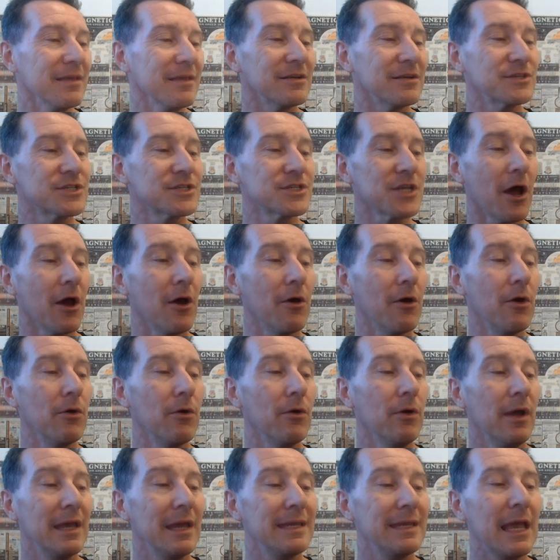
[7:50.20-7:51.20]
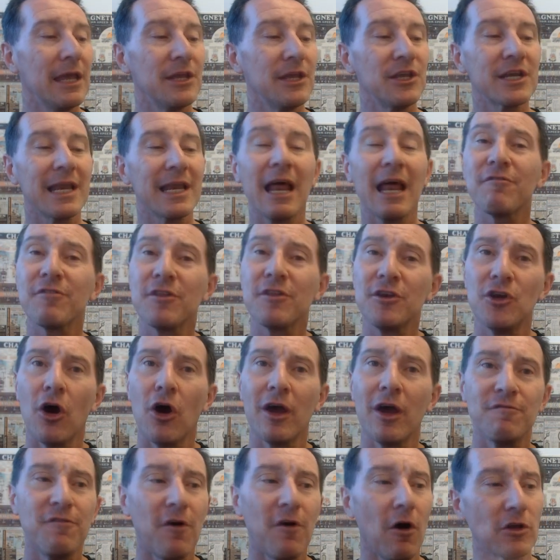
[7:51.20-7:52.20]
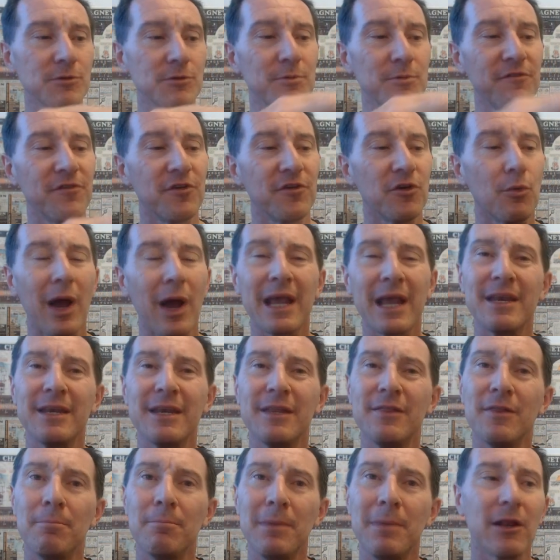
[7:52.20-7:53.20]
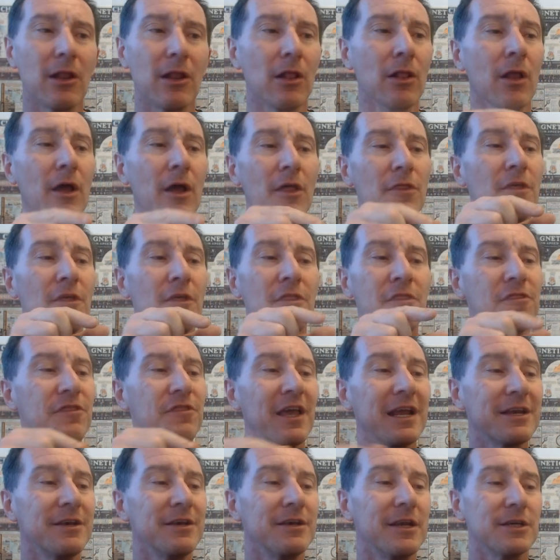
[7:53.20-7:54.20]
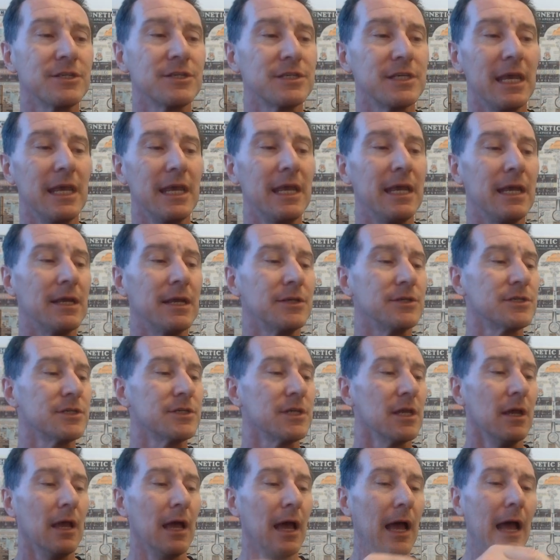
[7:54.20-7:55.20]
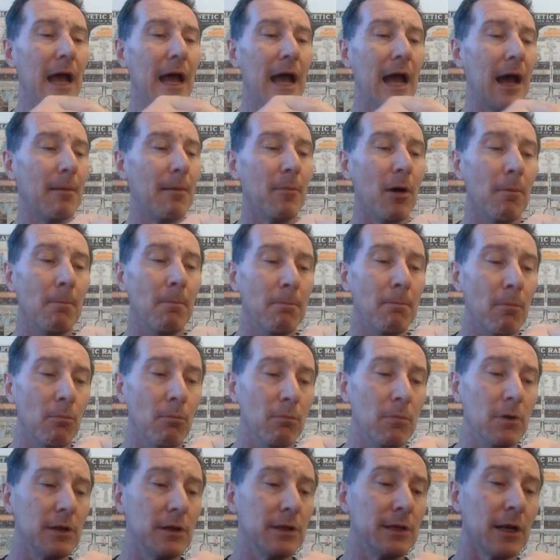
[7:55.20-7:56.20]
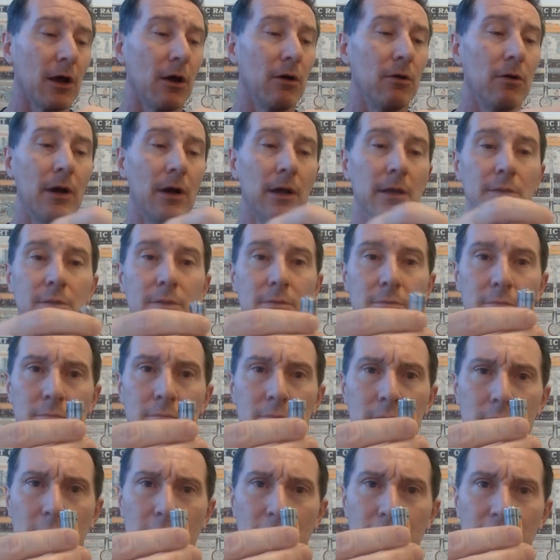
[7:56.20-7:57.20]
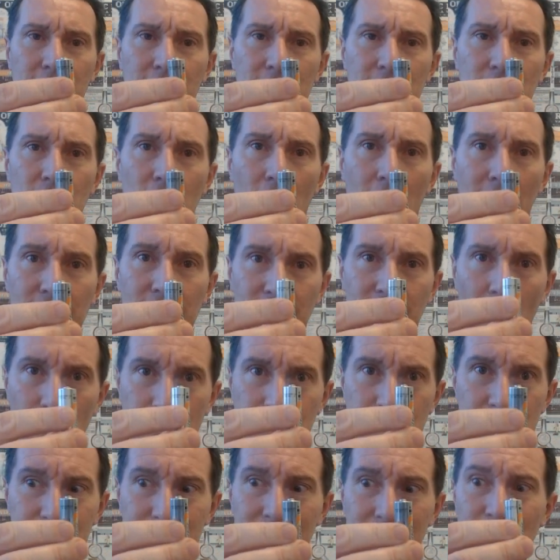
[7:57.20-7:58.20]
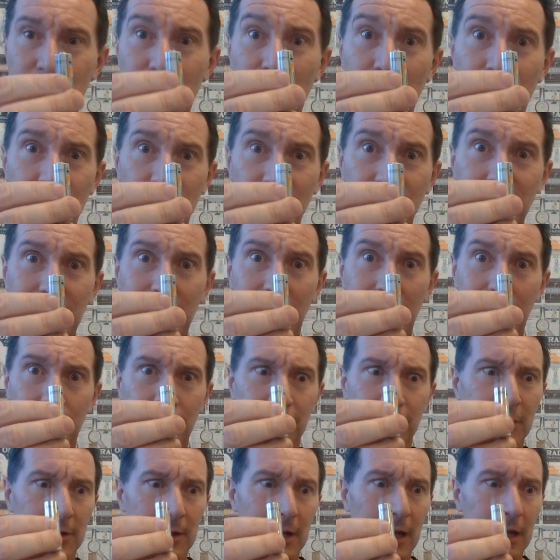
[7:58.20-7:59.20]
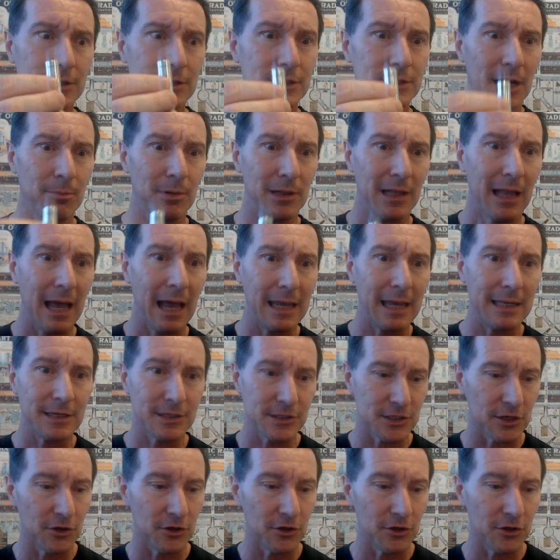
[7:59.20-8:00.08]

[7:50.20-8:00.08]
can have the 9 volts, but if you whack it in the middle, the thickness is, I think a 9 volts is actually thicker than a AA, is it